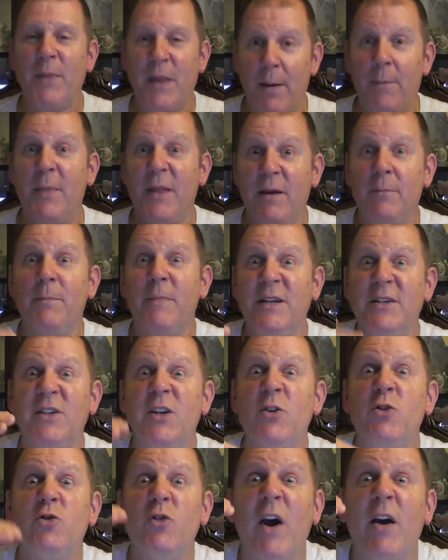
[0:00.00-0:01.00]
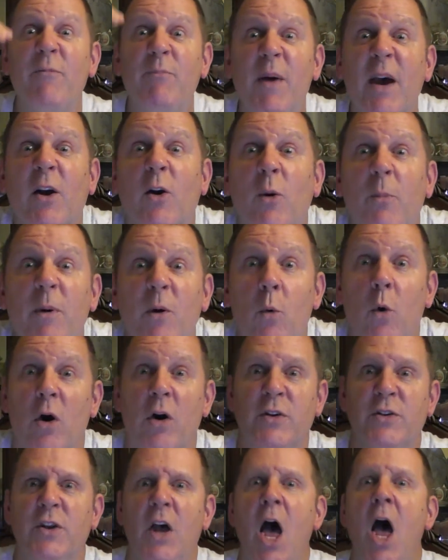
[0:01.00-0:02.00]
That, that means their draft pick will be
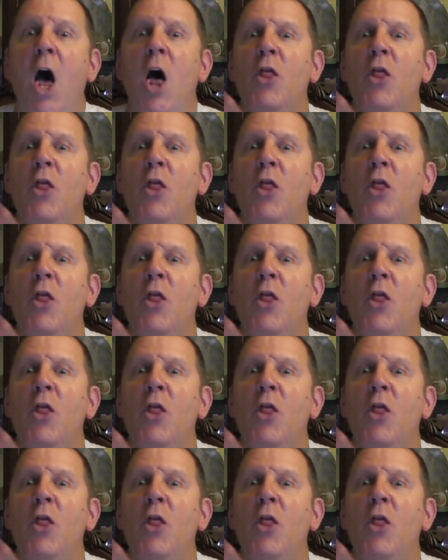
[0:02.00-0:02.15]
worse.